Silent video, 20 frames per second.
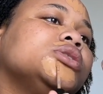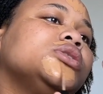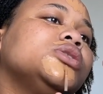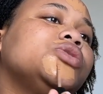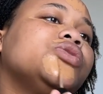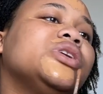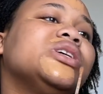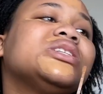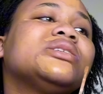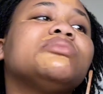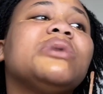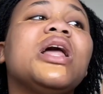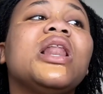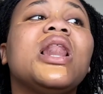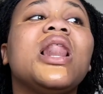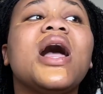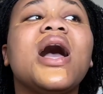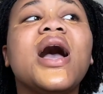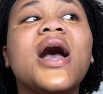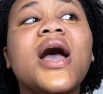disgrace my
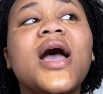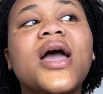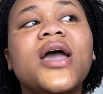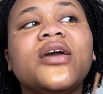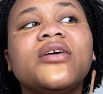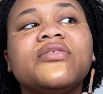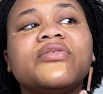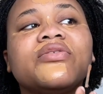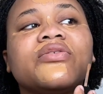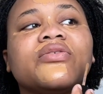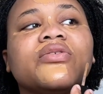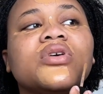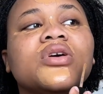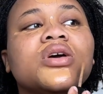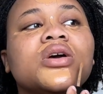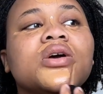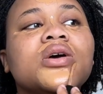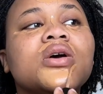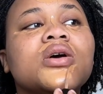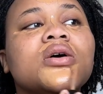life.
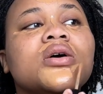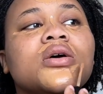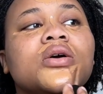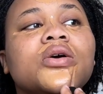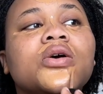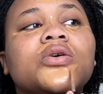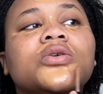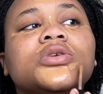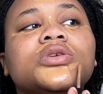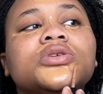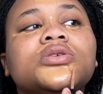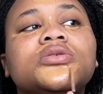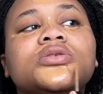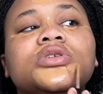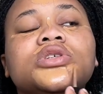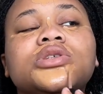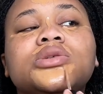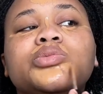Conceal this